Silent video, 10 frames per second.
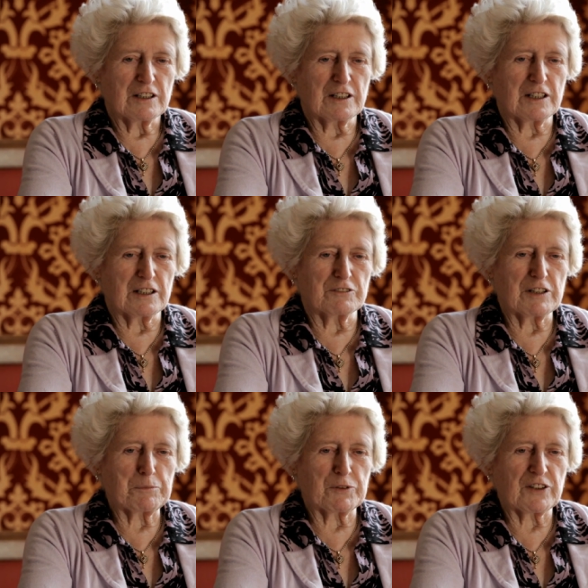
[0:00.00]

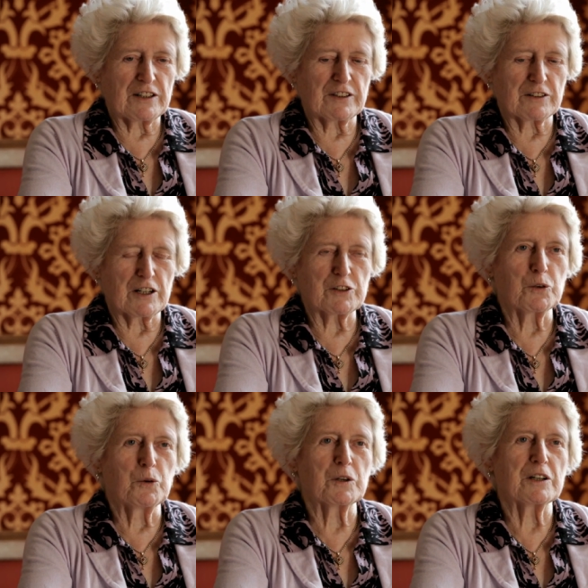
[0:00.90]
representing road
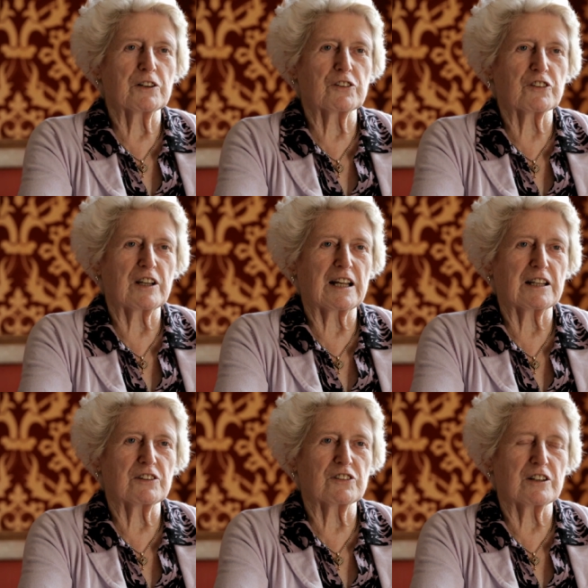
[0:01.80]
hauliers
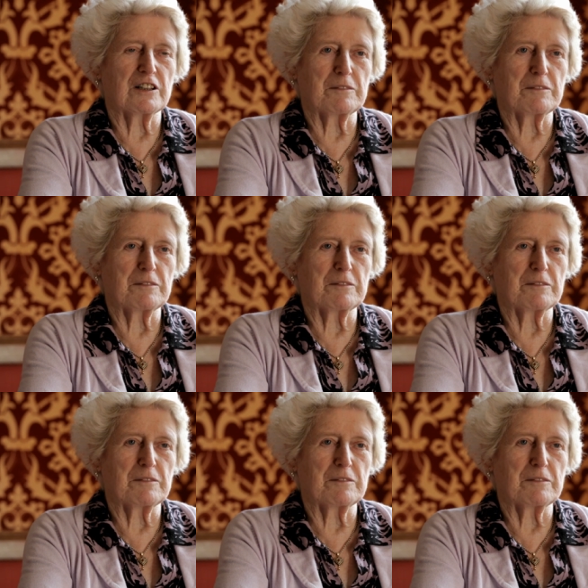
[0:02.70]
and